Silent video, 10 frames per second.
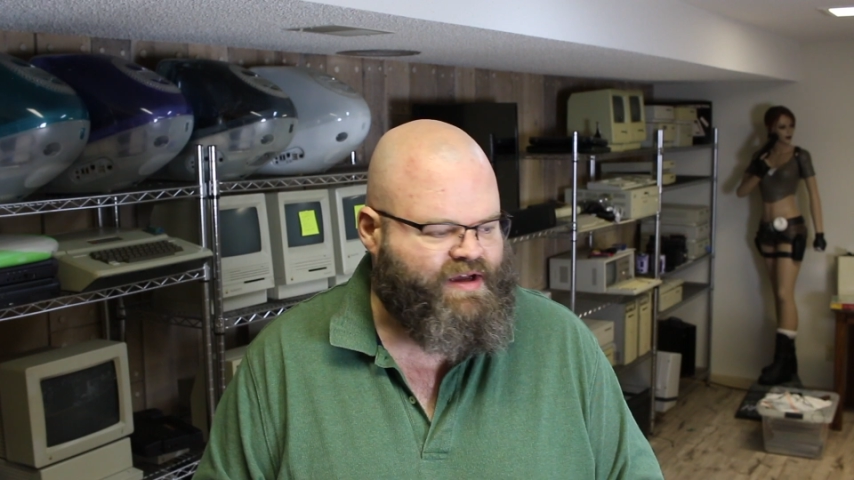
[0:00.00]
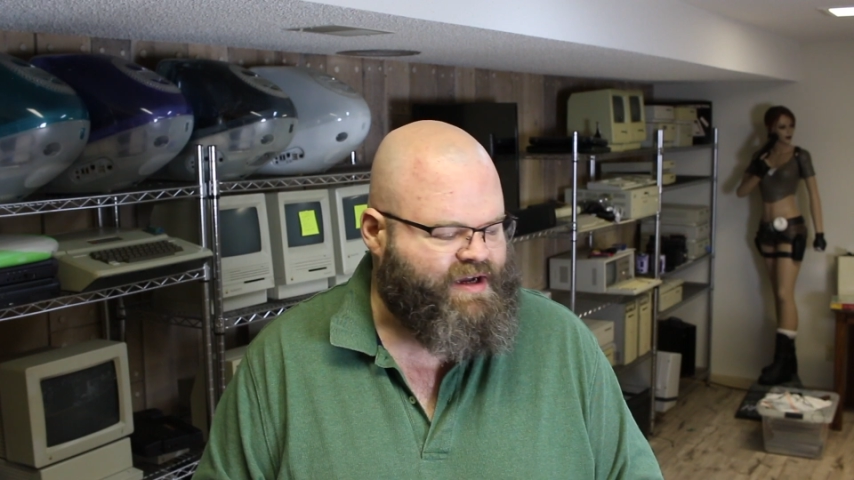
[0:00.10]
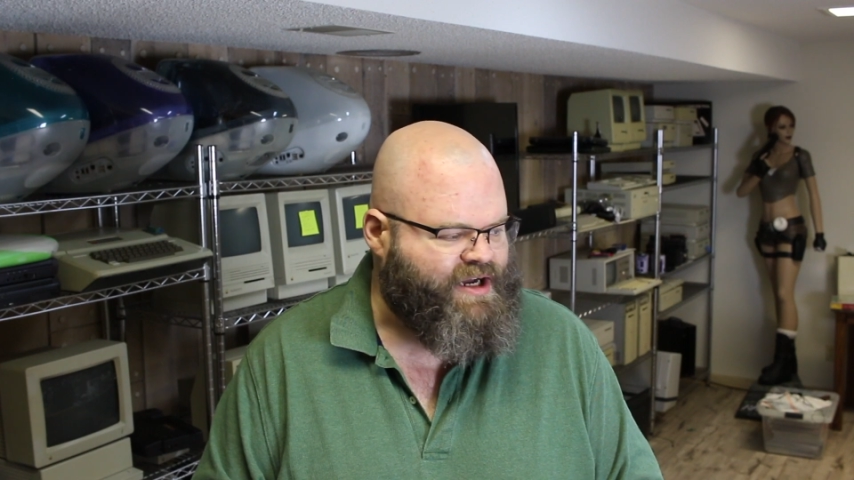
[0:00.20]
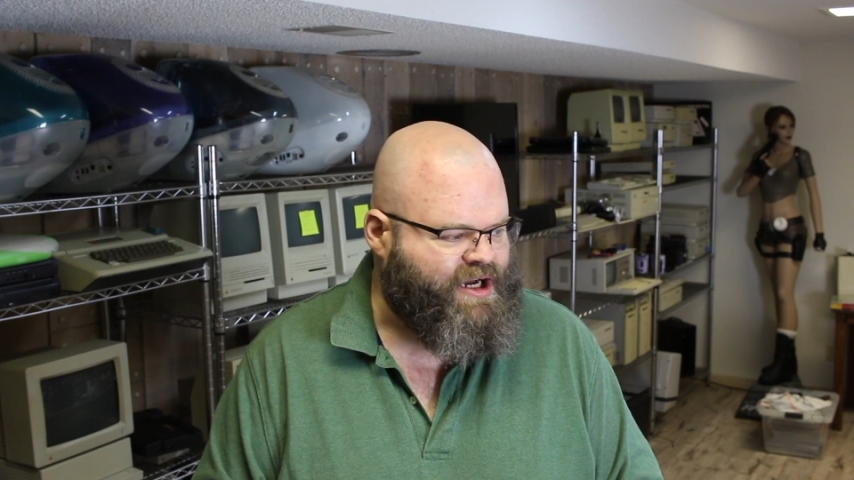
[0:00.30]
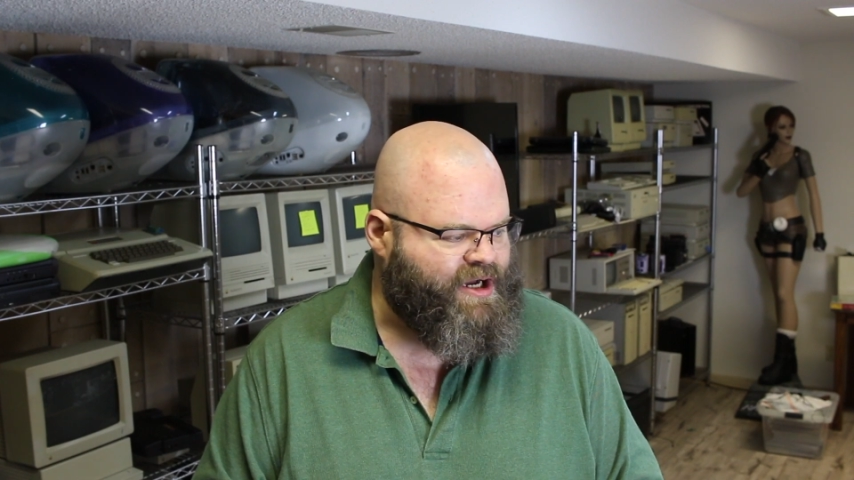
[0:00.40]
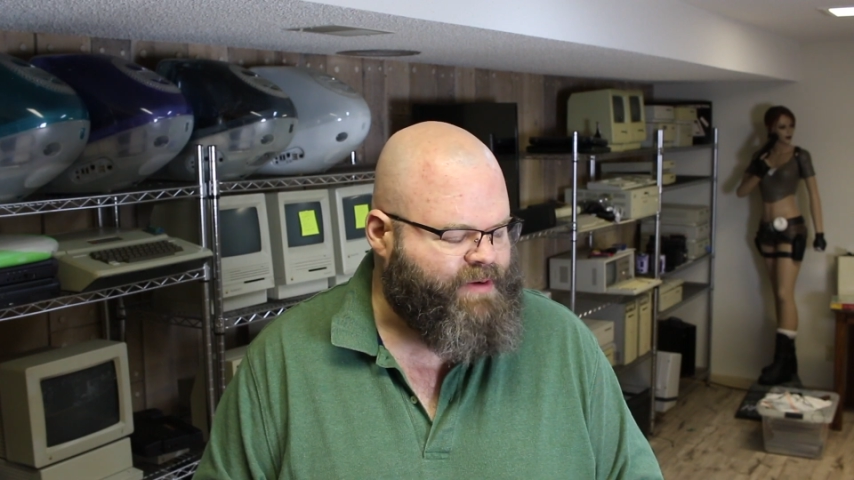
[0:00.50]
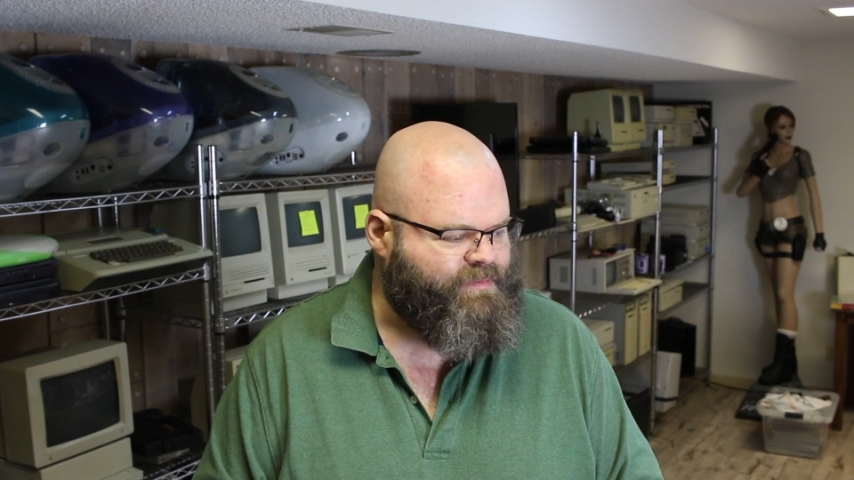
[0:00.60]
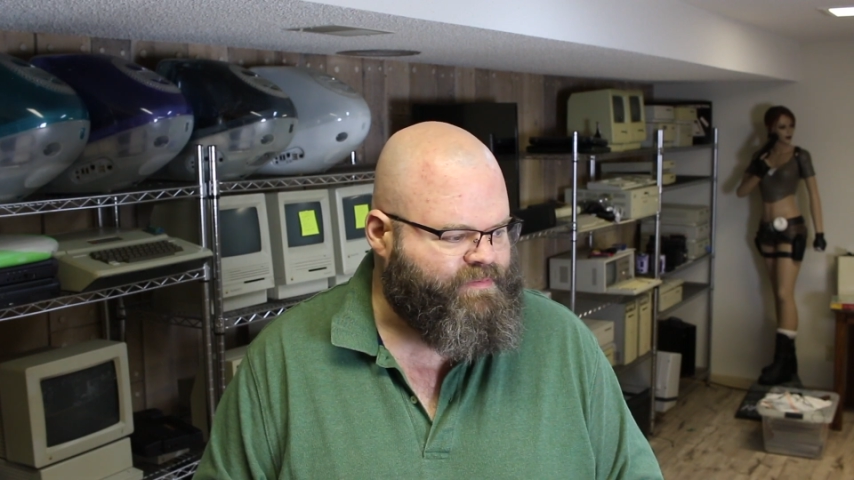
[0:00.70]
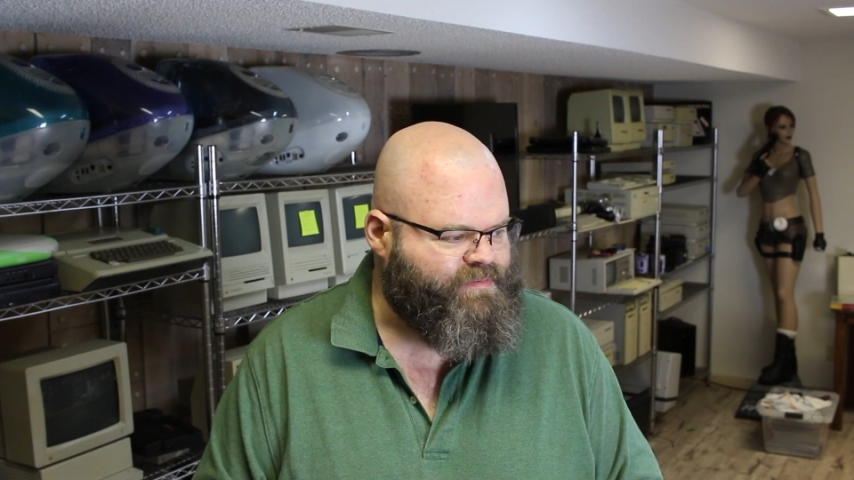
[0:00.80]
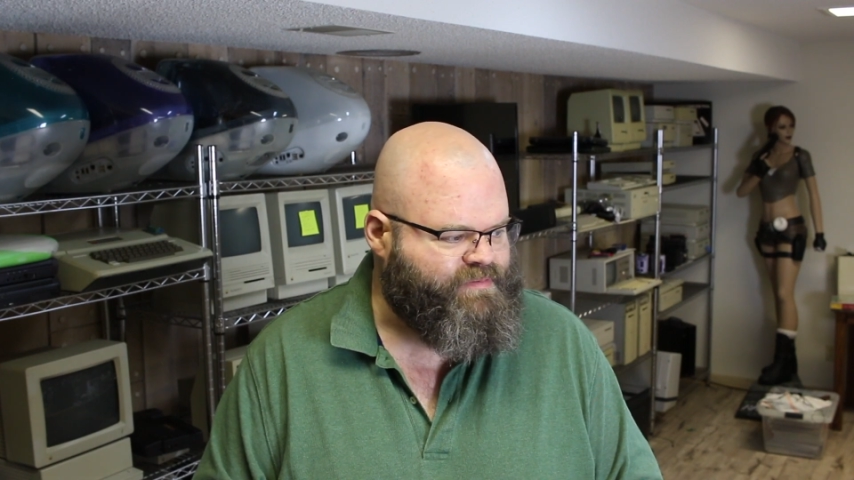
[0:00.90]

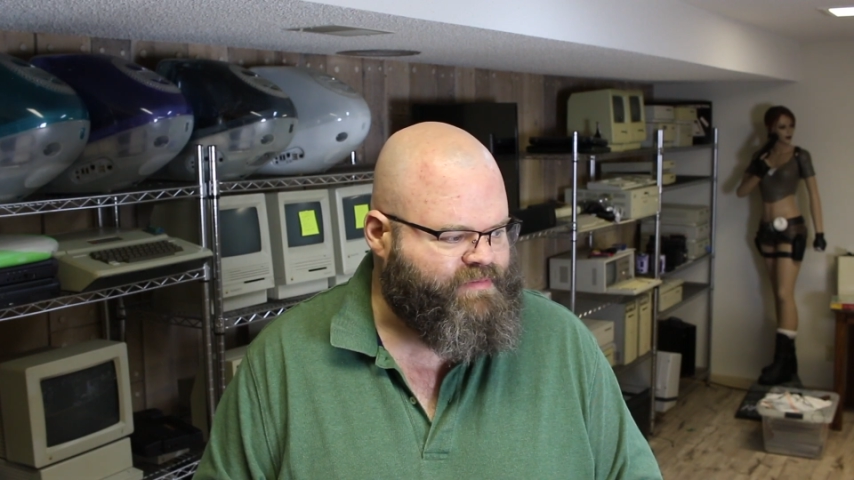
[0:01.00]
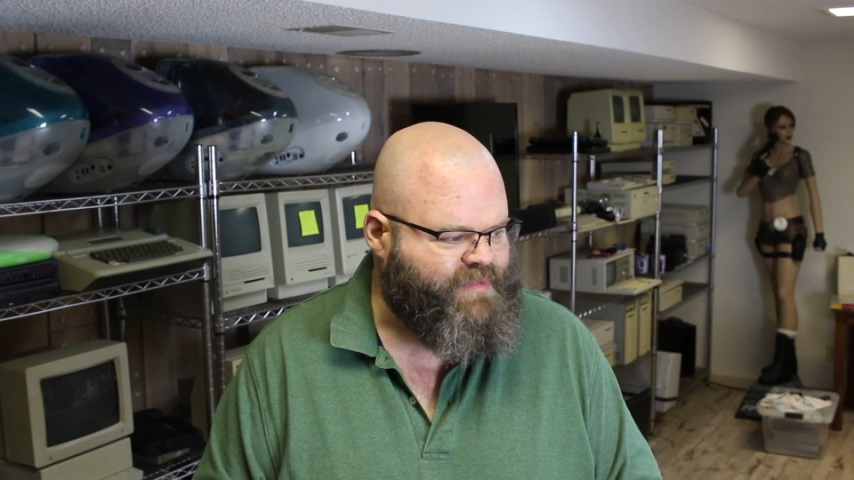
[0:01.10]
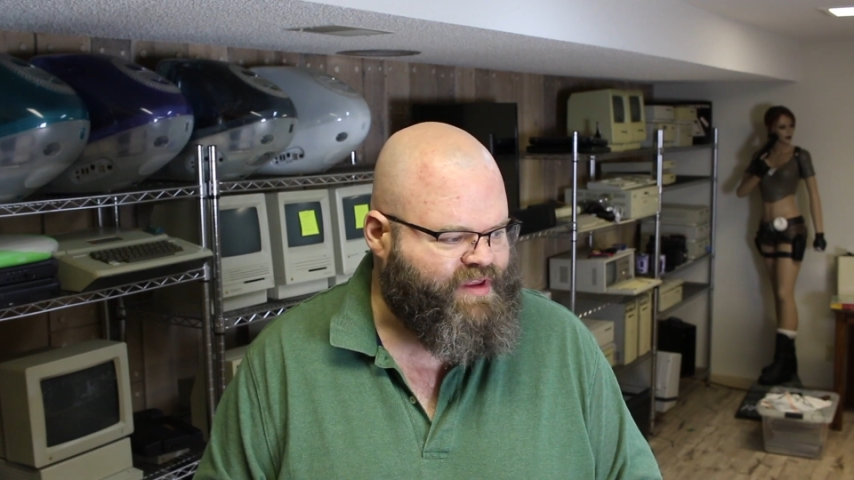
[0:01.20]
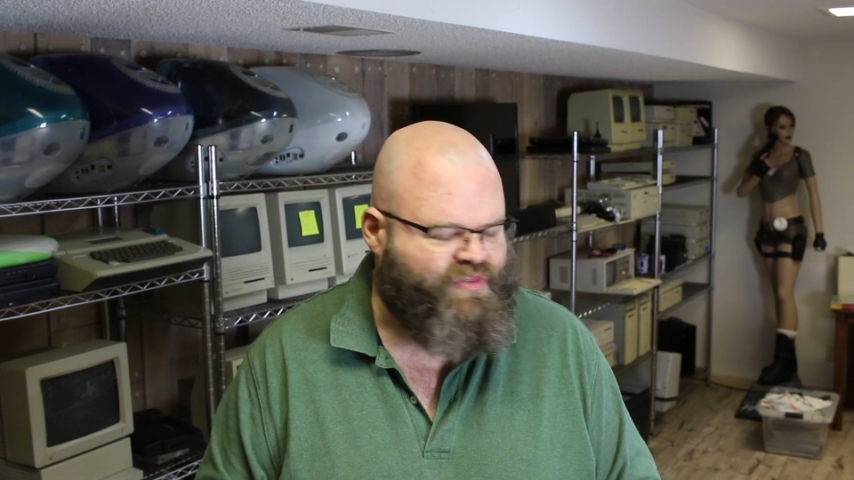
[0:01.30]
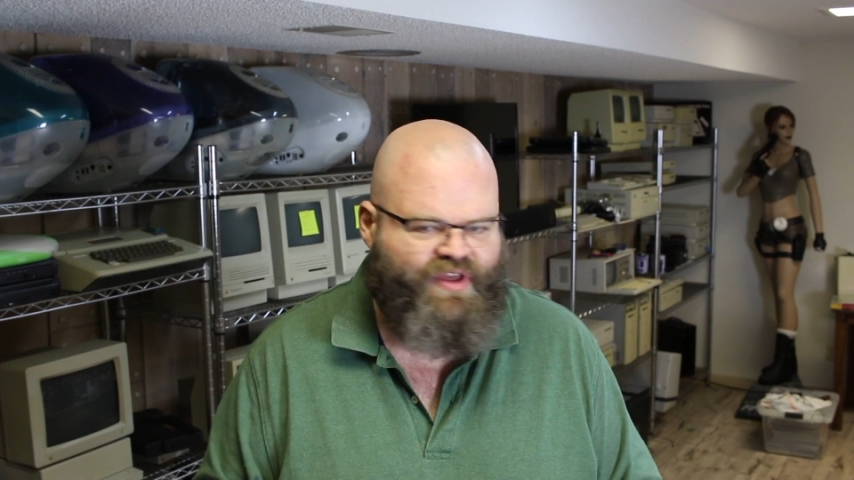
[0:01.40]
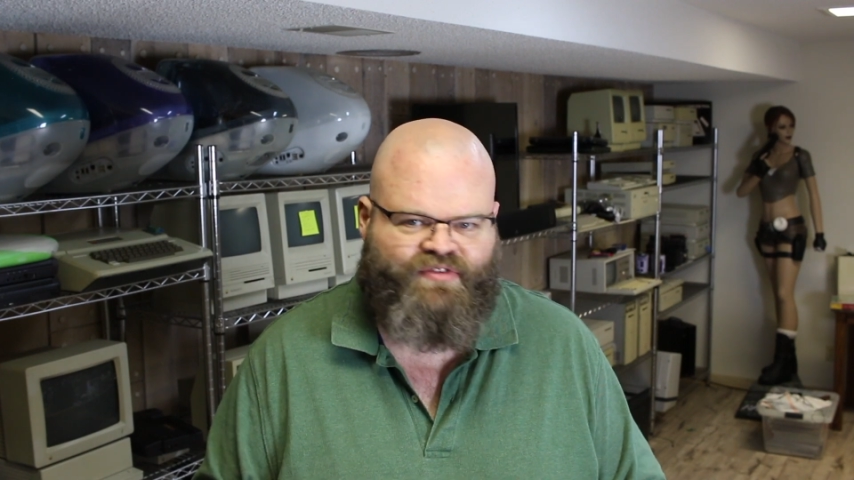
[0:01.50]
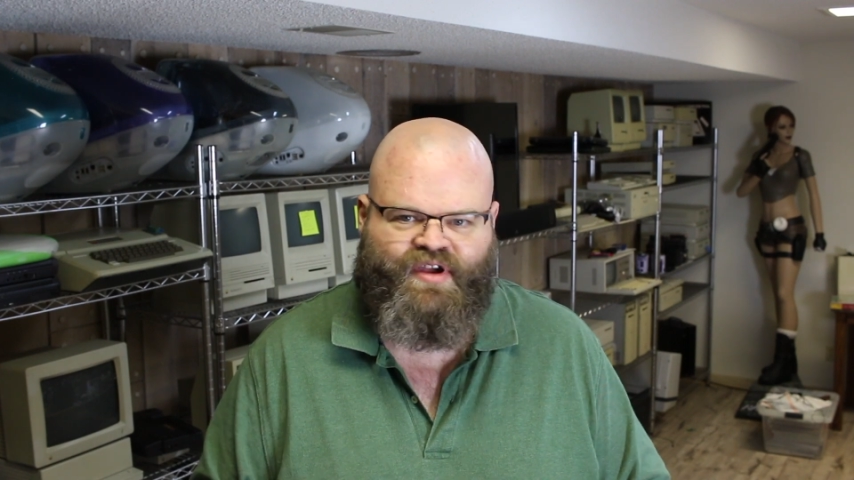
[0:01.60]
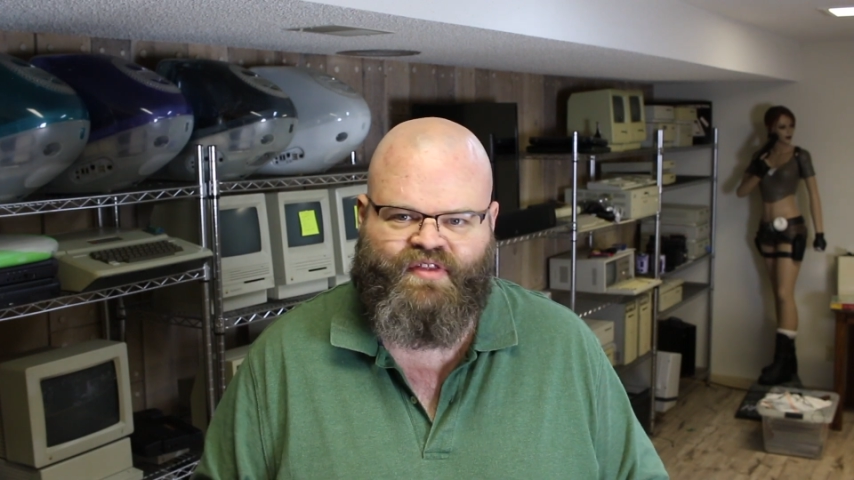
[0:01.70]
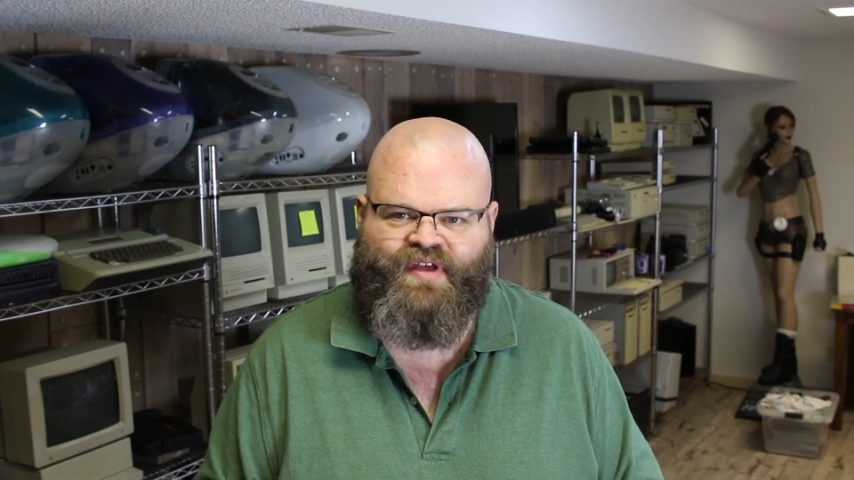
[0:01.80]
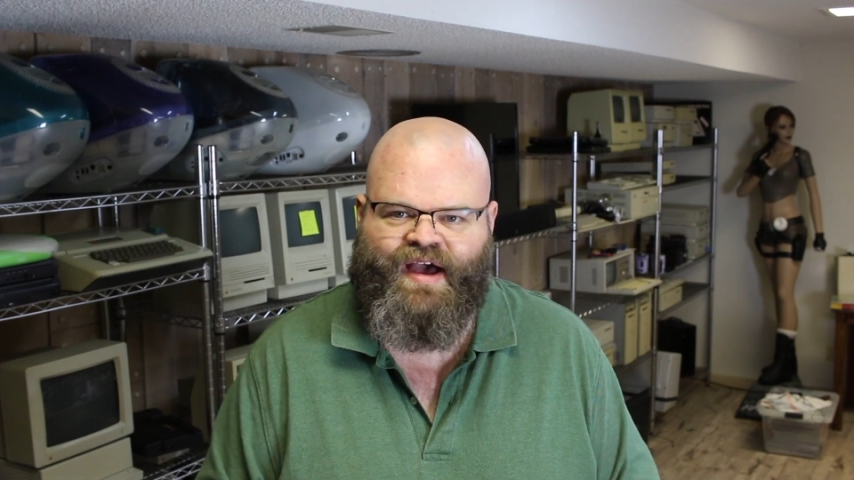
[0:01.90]
and things
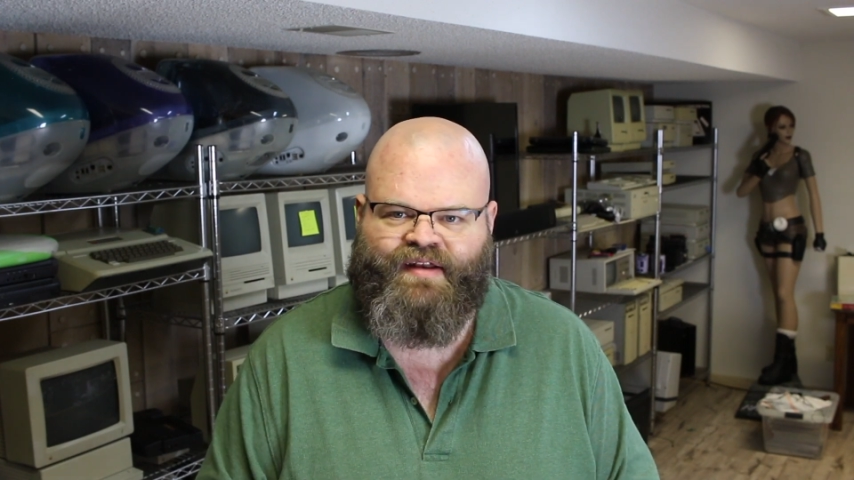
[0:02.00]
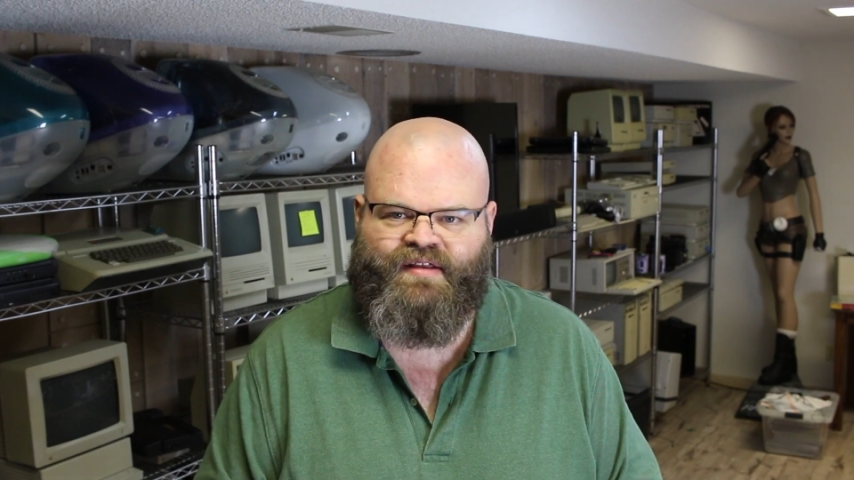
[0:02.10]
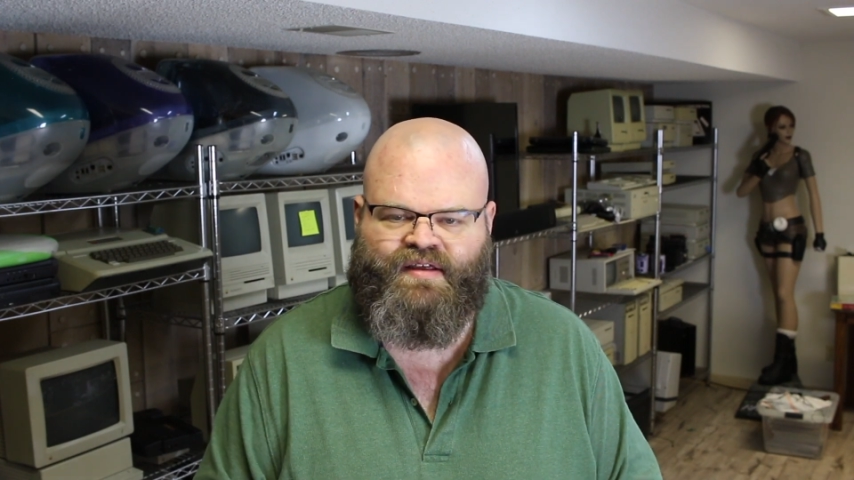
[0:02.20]
like that.